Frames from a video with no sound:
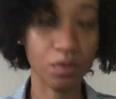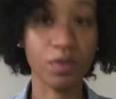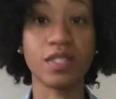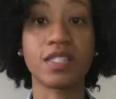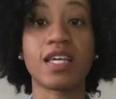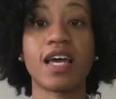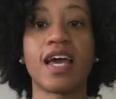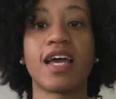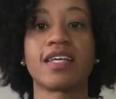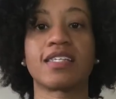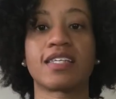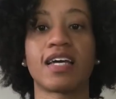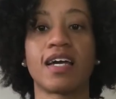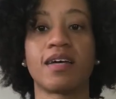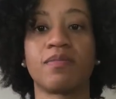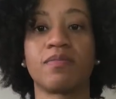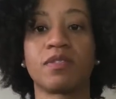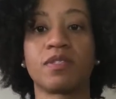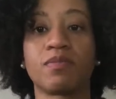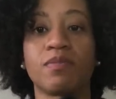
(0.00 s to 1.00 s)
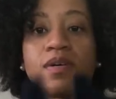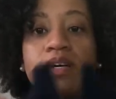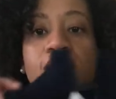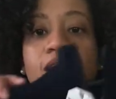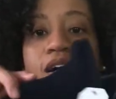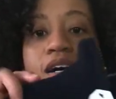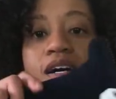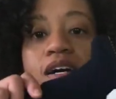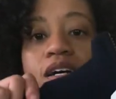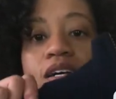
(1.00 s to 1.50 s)
with tags items
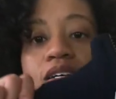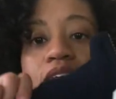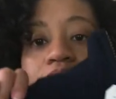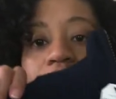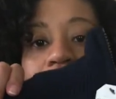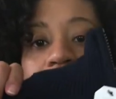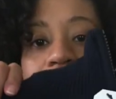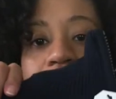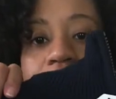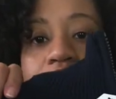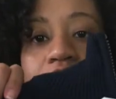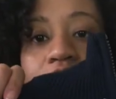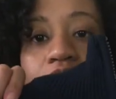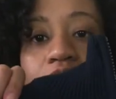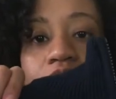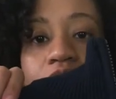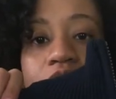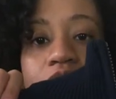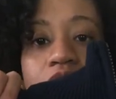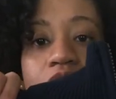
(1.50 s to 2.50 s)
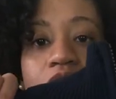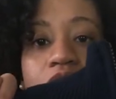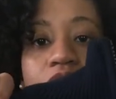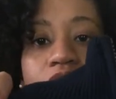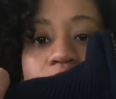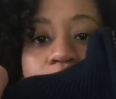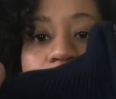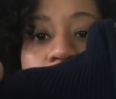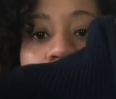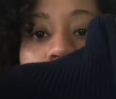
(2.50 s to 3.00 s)
behind. It's just a Nautica
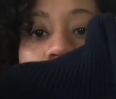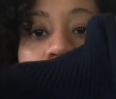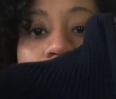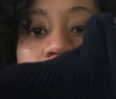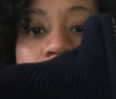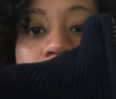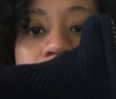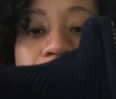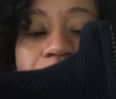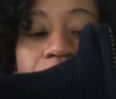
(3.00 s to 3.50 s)
little pullover